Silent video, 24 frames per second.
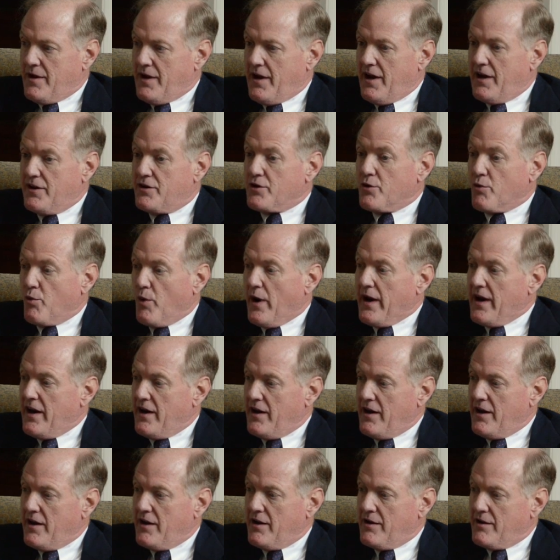and to
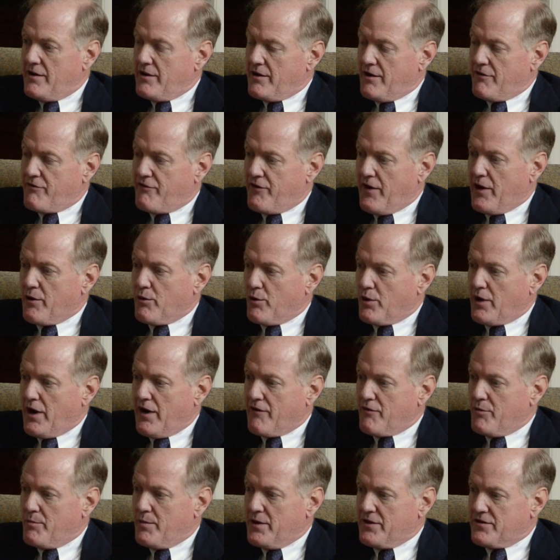rein in a federal
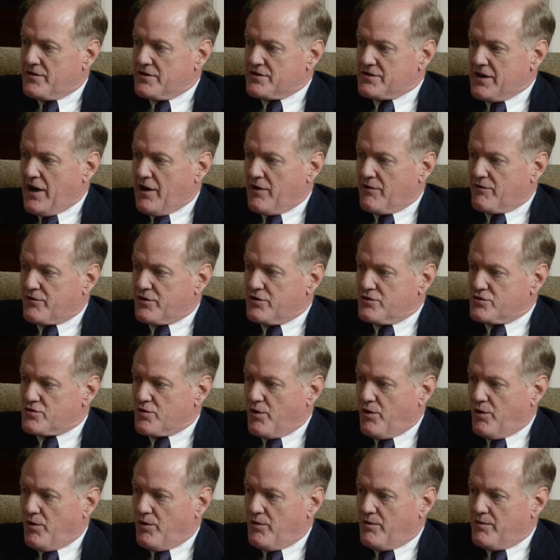government that's out of
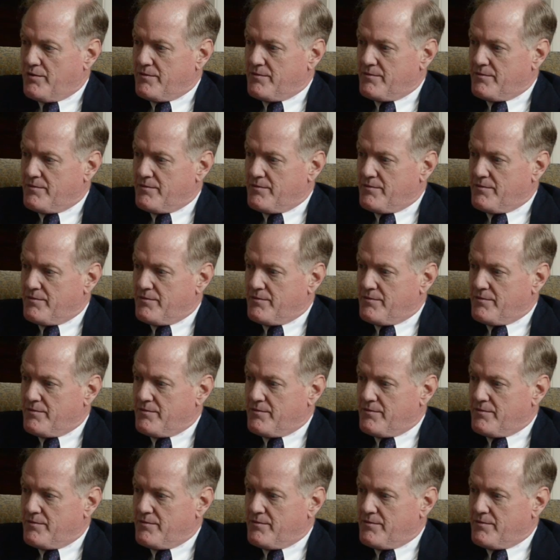control.